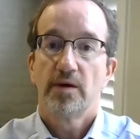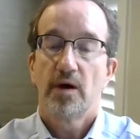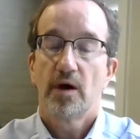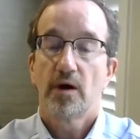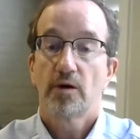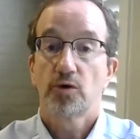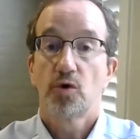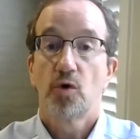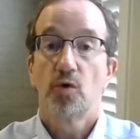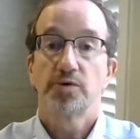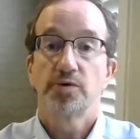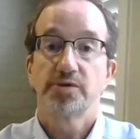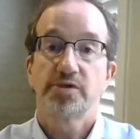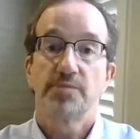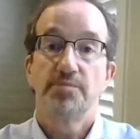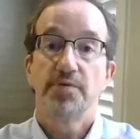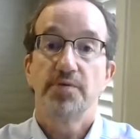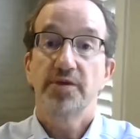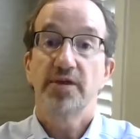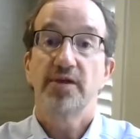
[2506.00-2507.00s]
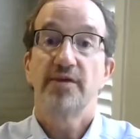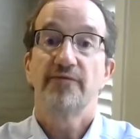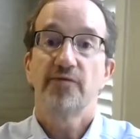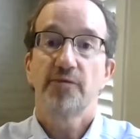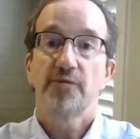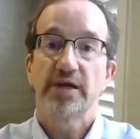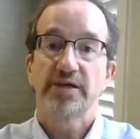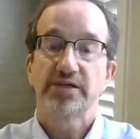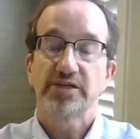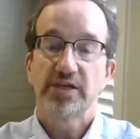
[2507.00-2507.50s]
our goal is to put the
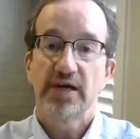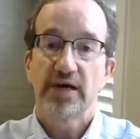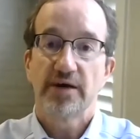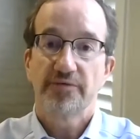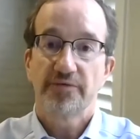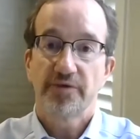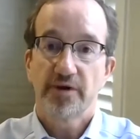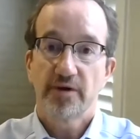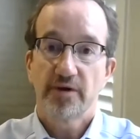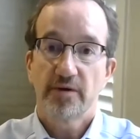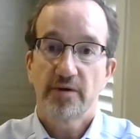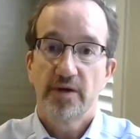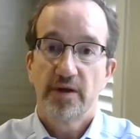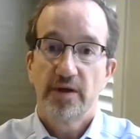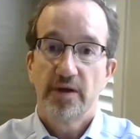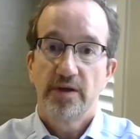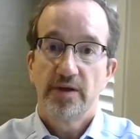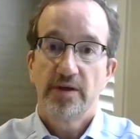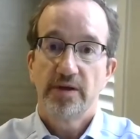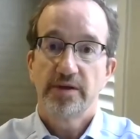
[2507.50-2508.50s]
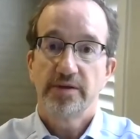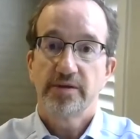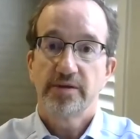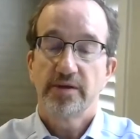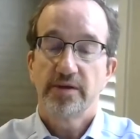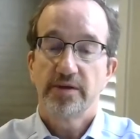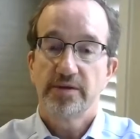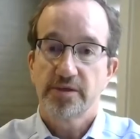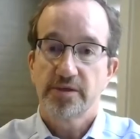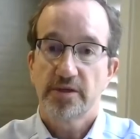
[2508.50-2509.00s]
information out there
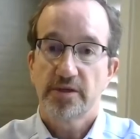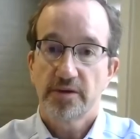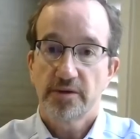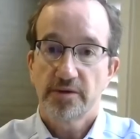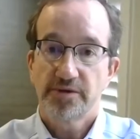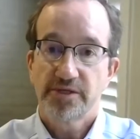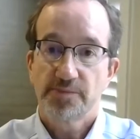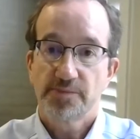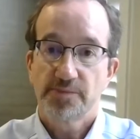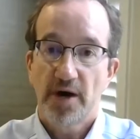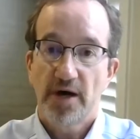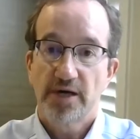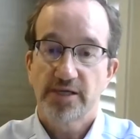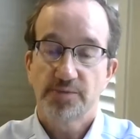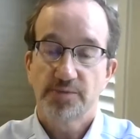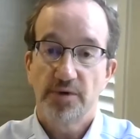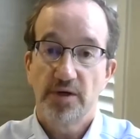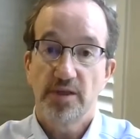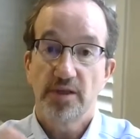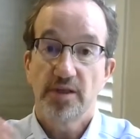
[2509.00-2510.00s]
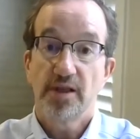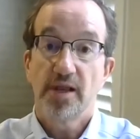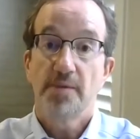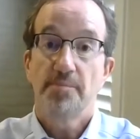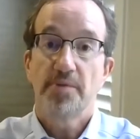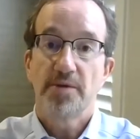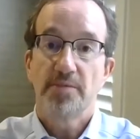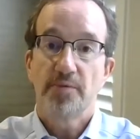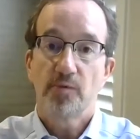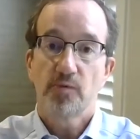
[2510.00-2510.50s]
as clearly as possible. I'm gonna let
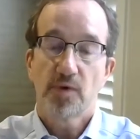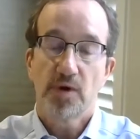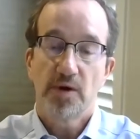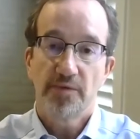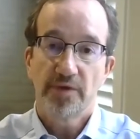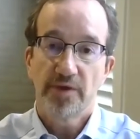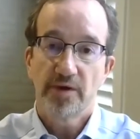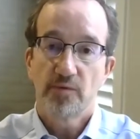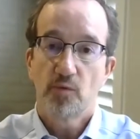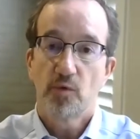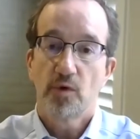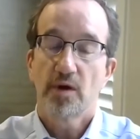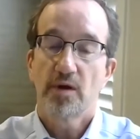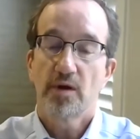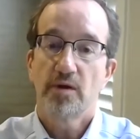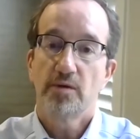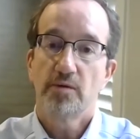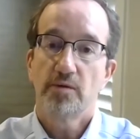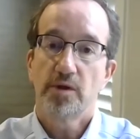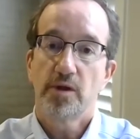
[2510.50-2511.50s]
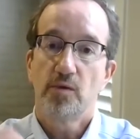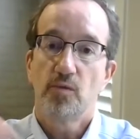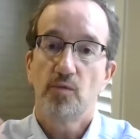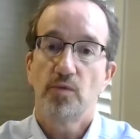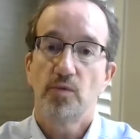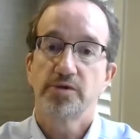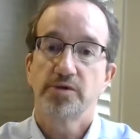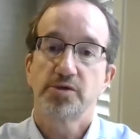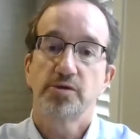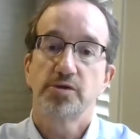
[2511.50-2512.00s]
people run with it. You know,
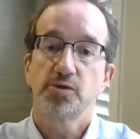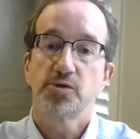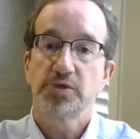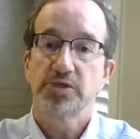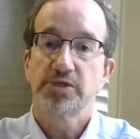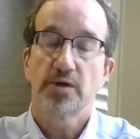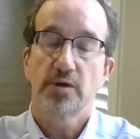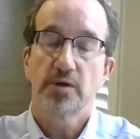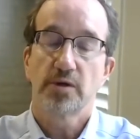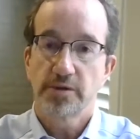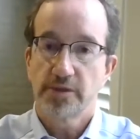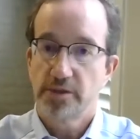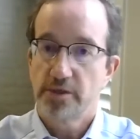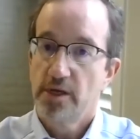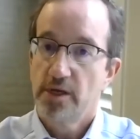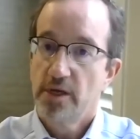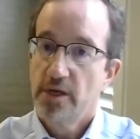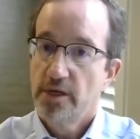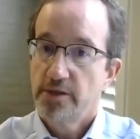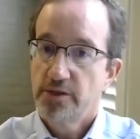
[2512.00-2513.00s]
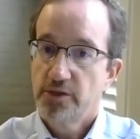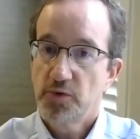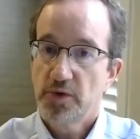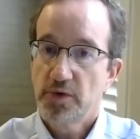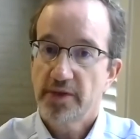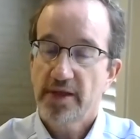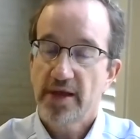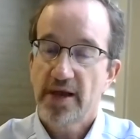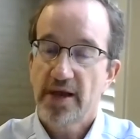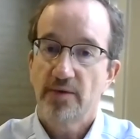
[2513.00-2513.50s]
as soon as we started
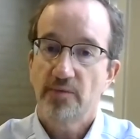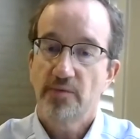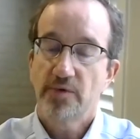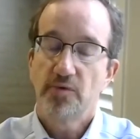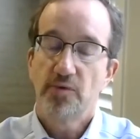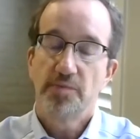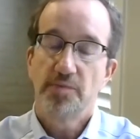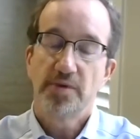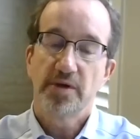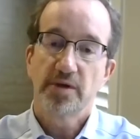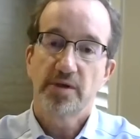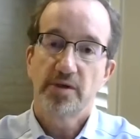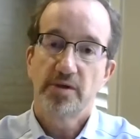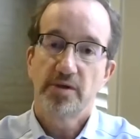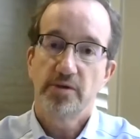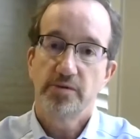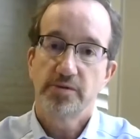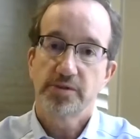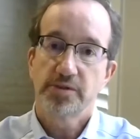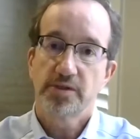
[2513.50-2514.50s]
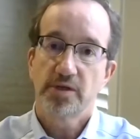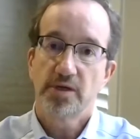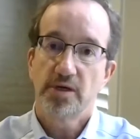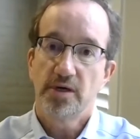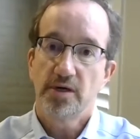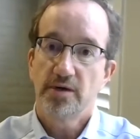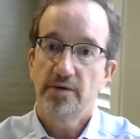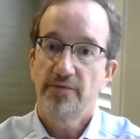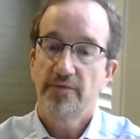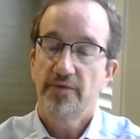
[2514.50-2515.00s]
doing that, we would be accused
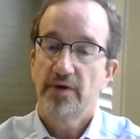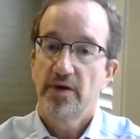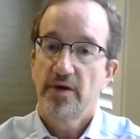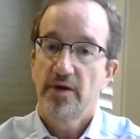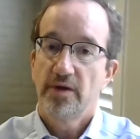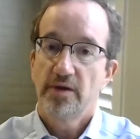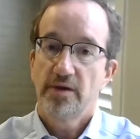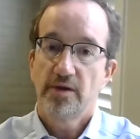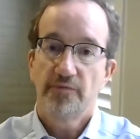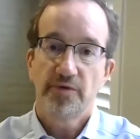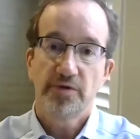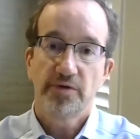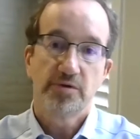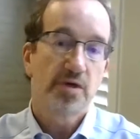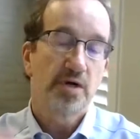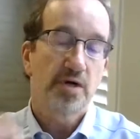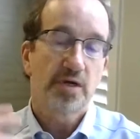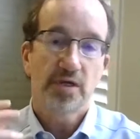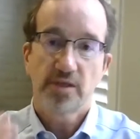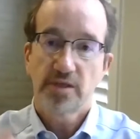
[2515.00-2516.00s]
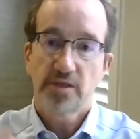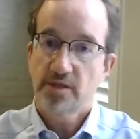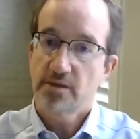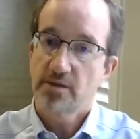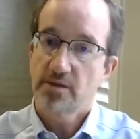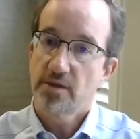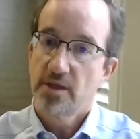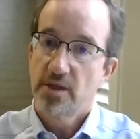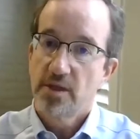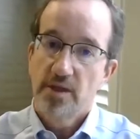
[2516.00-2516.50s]
of, if we dug into
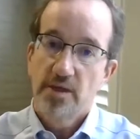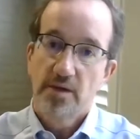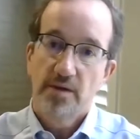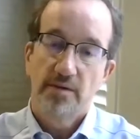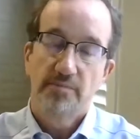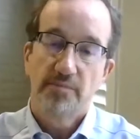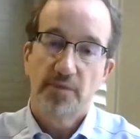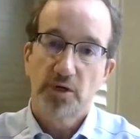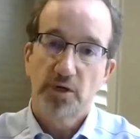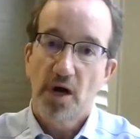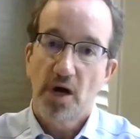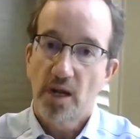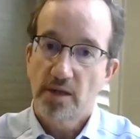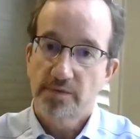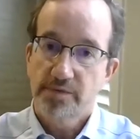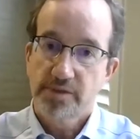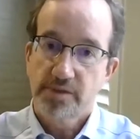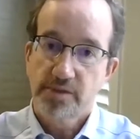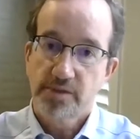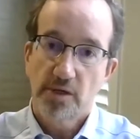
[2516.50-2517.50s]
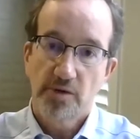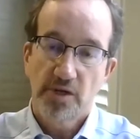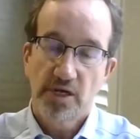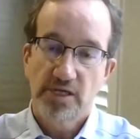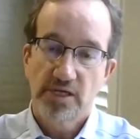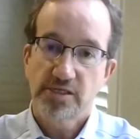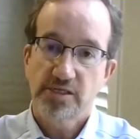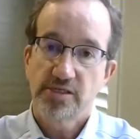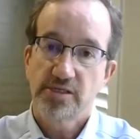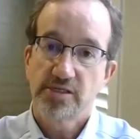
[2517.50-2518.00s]
McAuliffe's
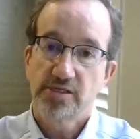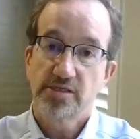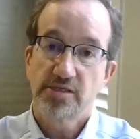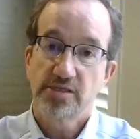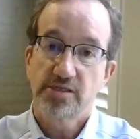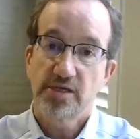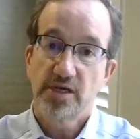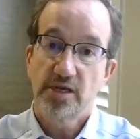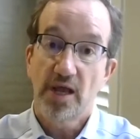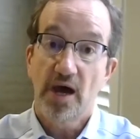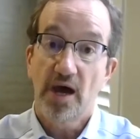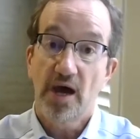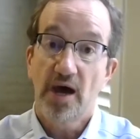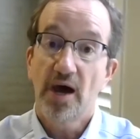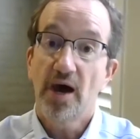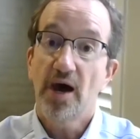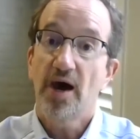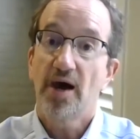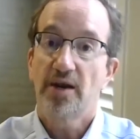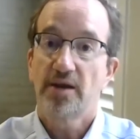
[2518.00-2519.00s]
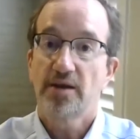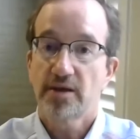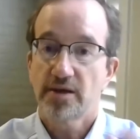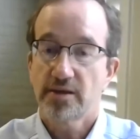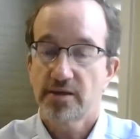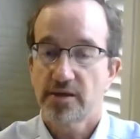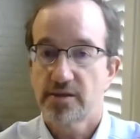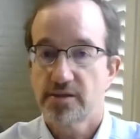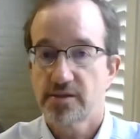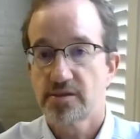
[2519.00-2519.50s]
donations and said, haha, look
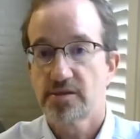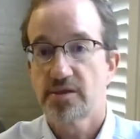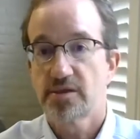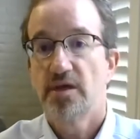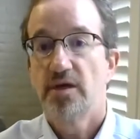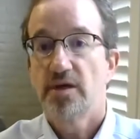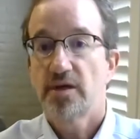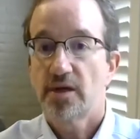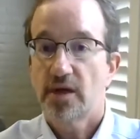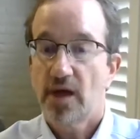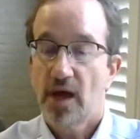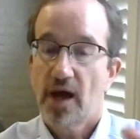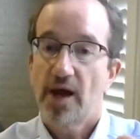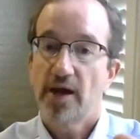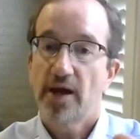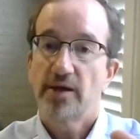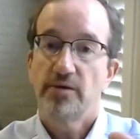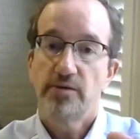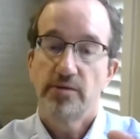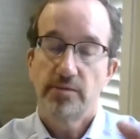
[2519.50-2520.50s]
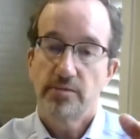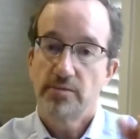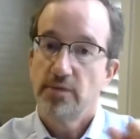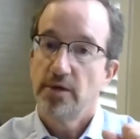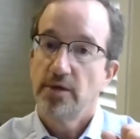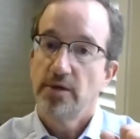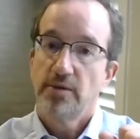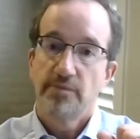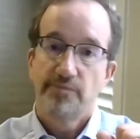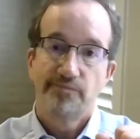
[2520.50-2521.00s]
at this guy who,
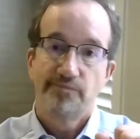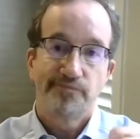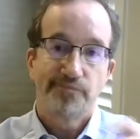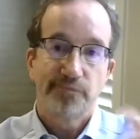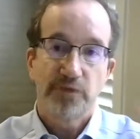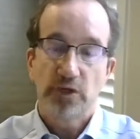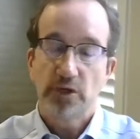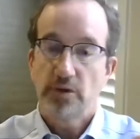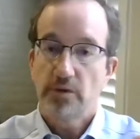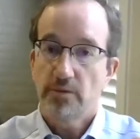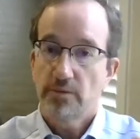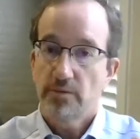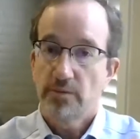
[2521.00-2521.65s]
you know,